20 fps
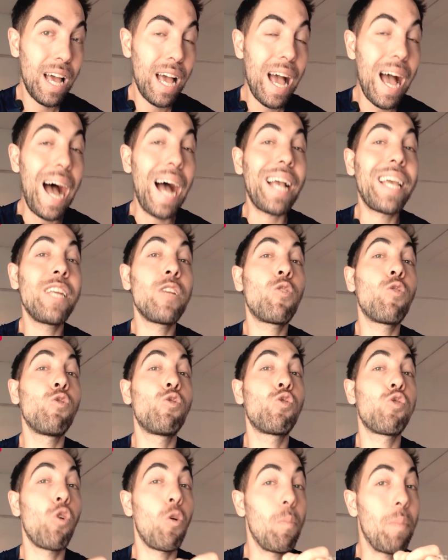I can
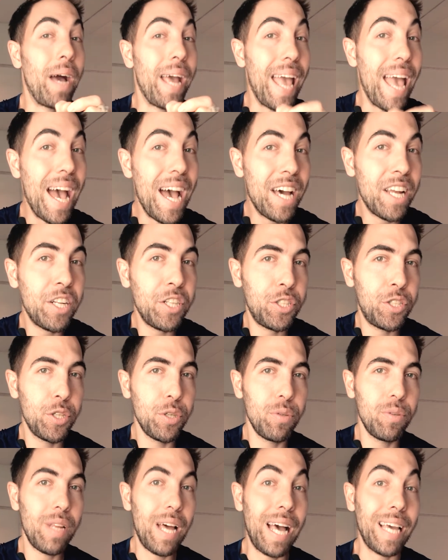control my
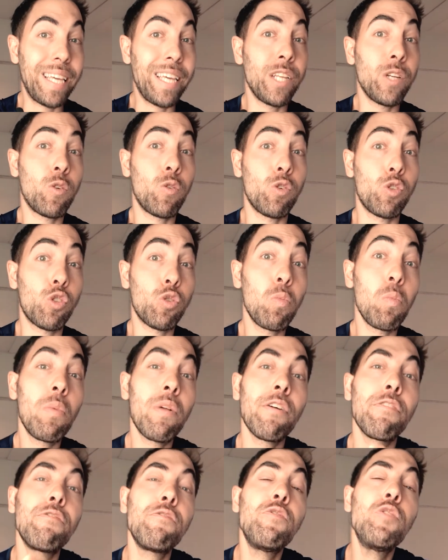attitude. I can control
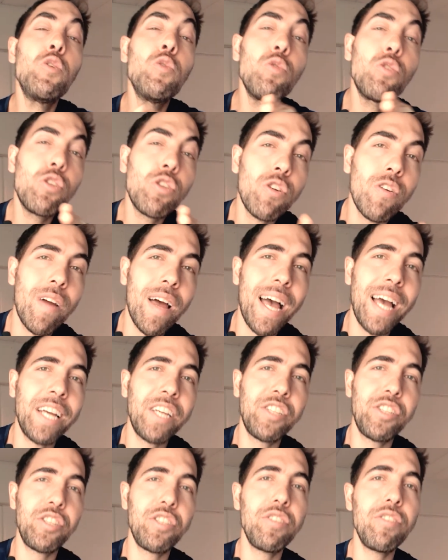my future
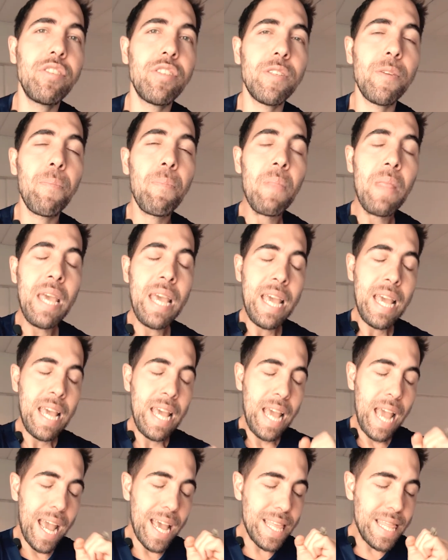actions.
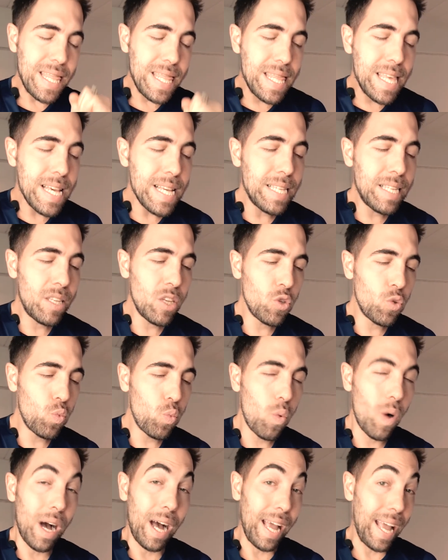And this is
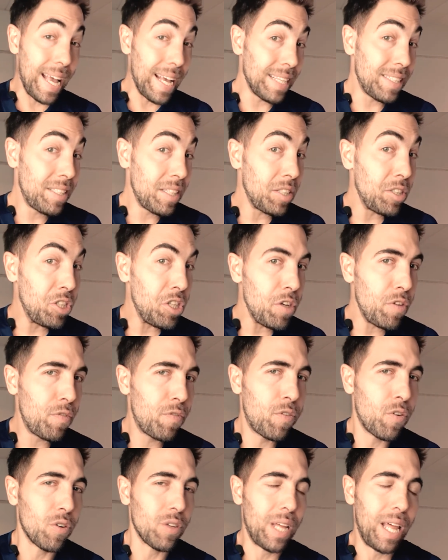why, as a
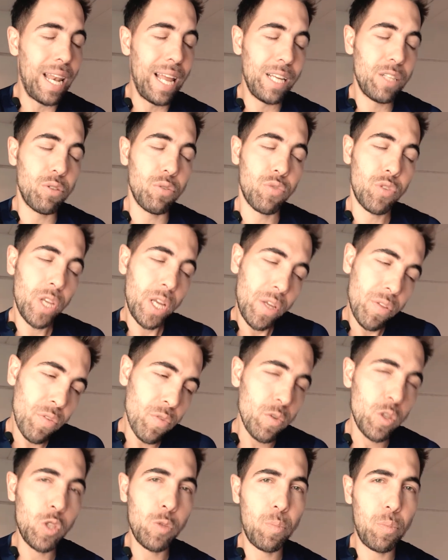default, I like to take the
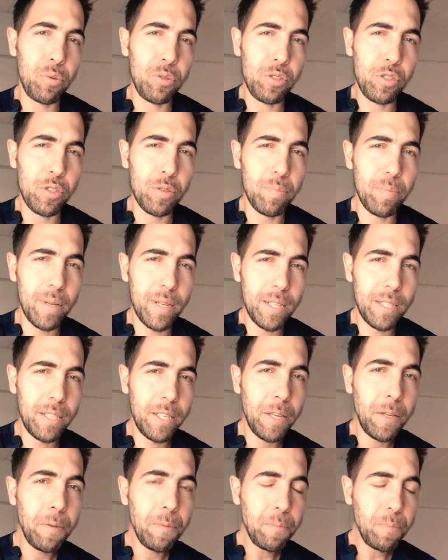responsibility